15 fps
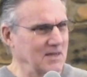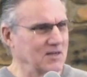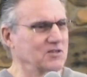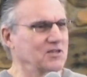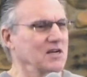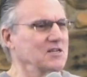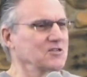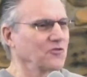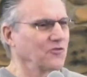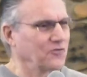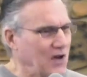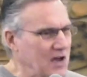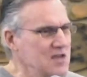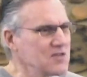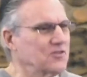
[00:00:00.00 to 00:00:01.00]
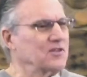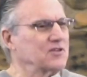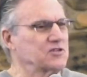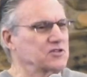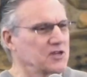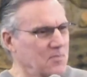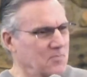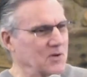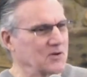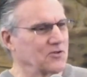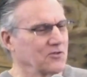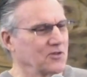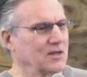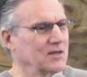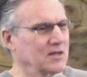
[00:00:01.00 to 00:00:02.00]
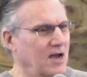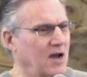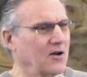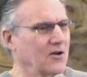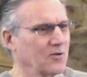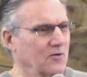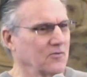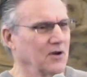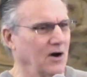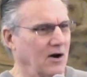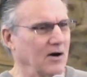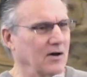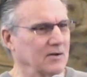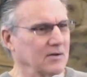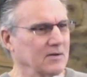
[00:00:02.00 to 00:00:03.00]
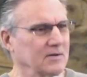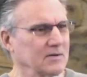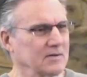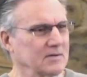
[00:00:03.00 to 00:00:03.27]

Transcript: It takes faith to step into the encounter of God.